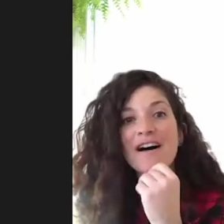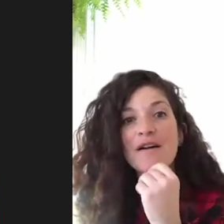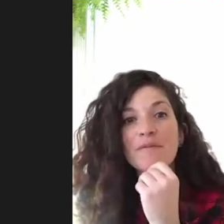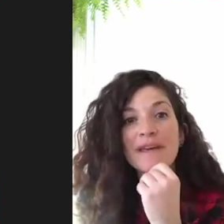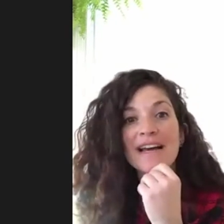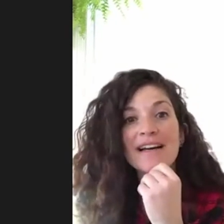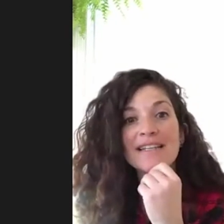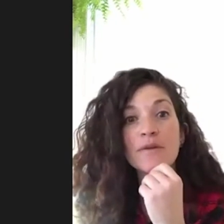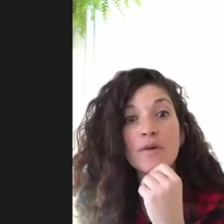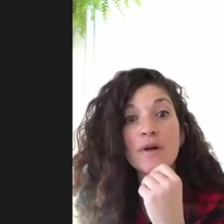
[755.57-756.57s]
because
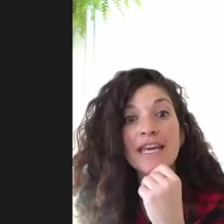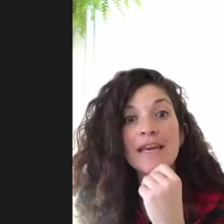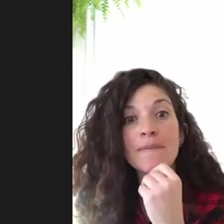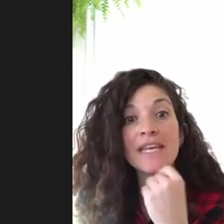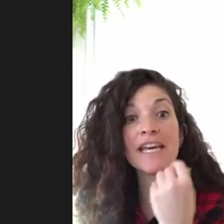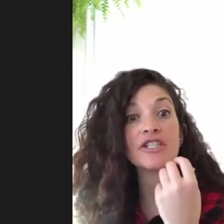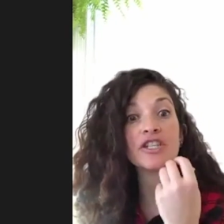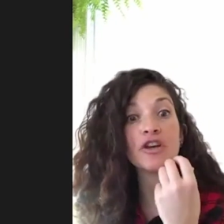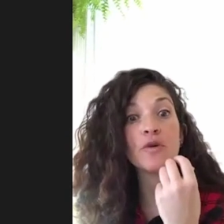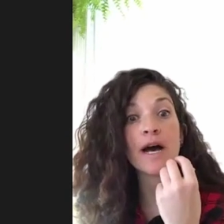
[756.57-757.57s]
it will keep the
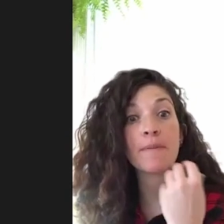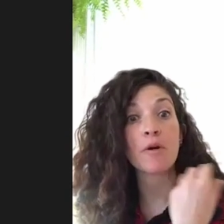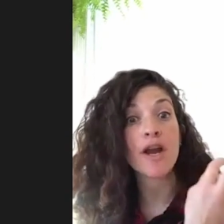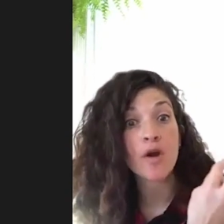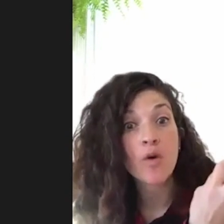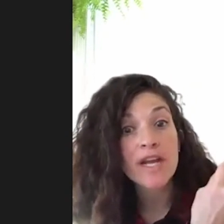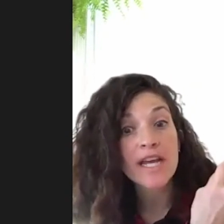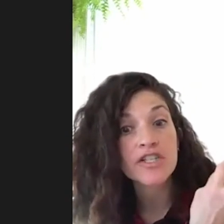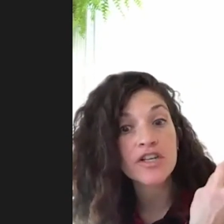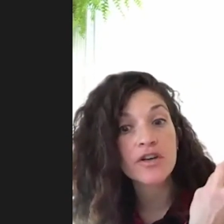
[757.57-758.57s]
issue a priority
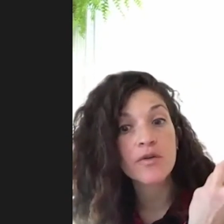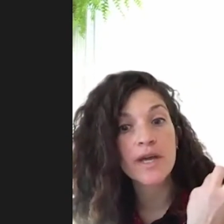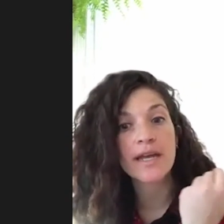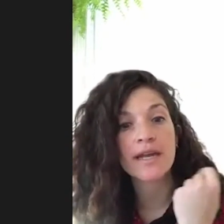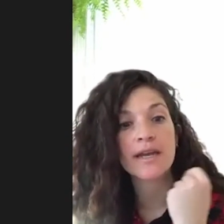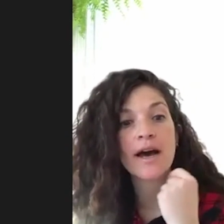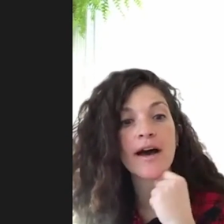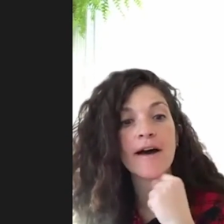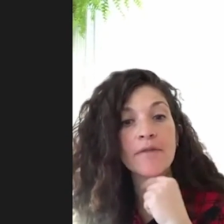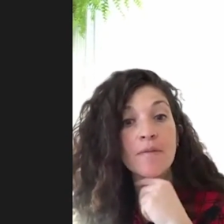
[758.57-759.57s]
issue in
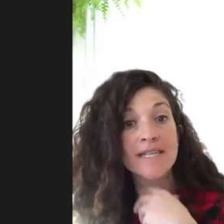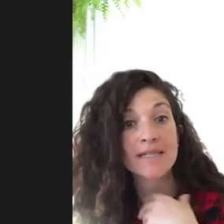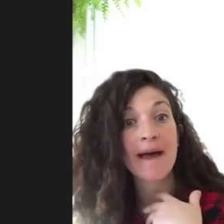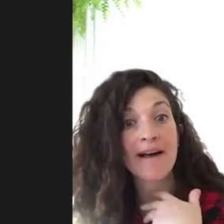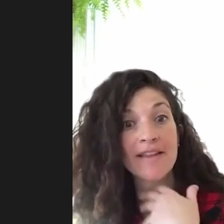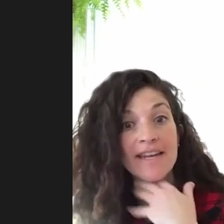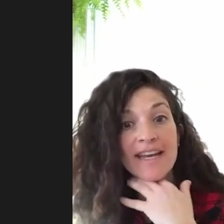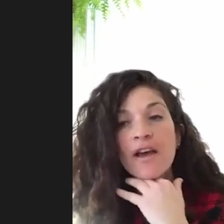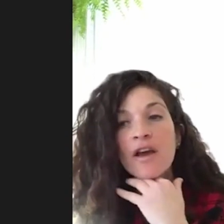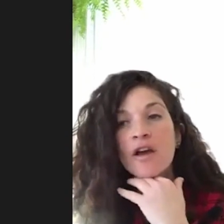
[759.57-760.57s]
the municipality,